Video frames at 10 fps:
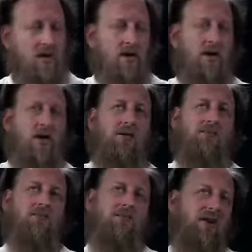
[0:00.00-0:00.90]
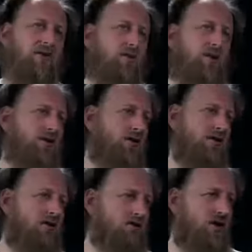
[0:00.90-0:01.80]
Then we
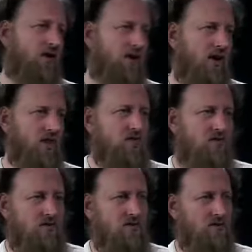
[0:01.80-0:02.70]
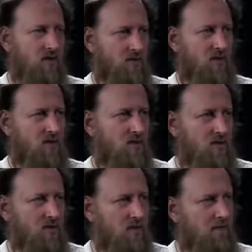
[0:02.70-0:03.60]
straight away I'd say to him, yeah, but
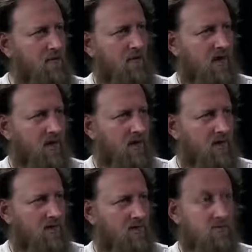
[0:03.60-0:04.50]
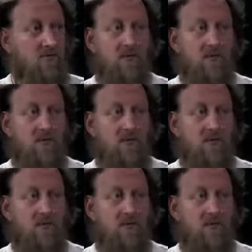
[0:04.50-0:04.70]
you agreed from the beginning.